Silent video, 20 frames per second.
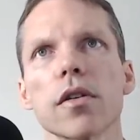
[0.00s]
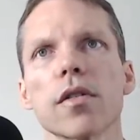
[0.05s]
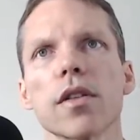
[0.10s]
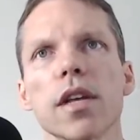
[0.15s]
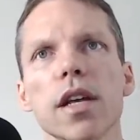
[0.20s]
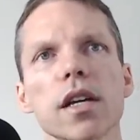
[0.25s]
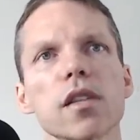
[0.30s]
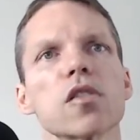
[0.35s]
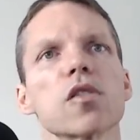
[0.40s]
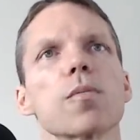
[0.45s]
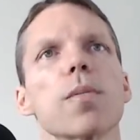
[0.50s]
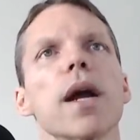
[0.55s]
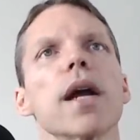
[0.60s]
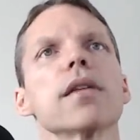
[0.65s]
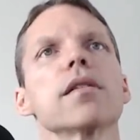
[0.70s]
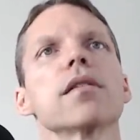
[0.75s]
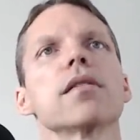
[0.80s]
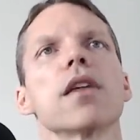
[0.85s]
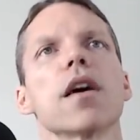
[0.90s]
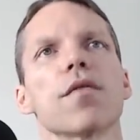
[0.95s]
the
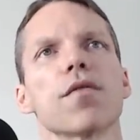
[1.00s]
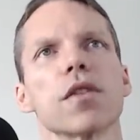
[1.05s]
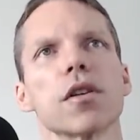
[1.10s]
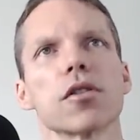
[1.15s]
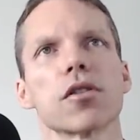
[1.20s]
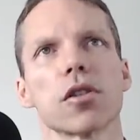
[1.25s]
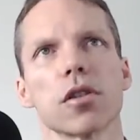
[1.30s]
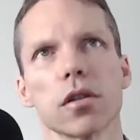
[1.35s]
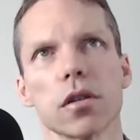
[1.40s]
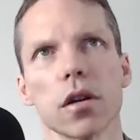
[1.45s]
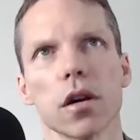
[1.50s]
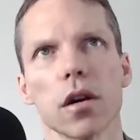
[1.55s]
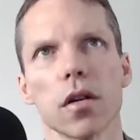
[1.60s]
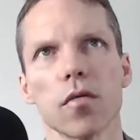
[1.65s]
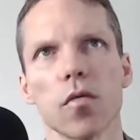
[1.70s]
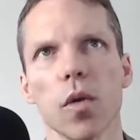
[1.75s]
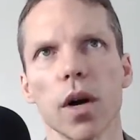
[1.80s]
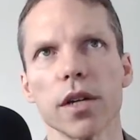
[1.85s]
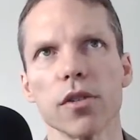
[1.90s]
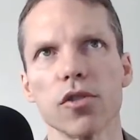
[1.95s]
expanded definition
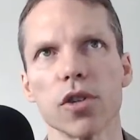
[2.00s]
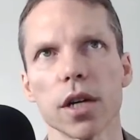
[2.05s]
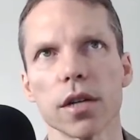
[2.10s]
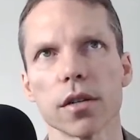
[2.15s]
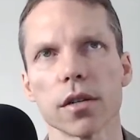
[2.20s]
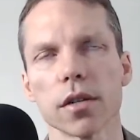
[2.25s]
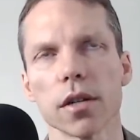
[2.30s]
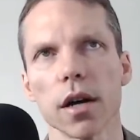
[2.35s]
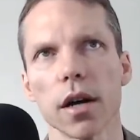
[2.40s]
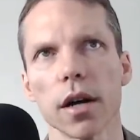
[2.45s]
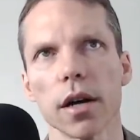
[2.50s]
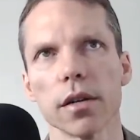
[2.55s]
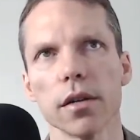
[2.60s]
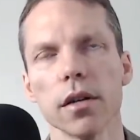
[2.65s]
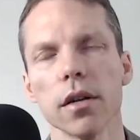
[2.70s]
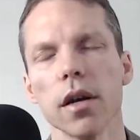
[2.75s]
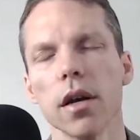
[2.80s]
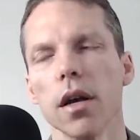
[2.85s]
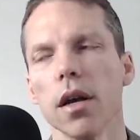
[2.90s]
of white genocide,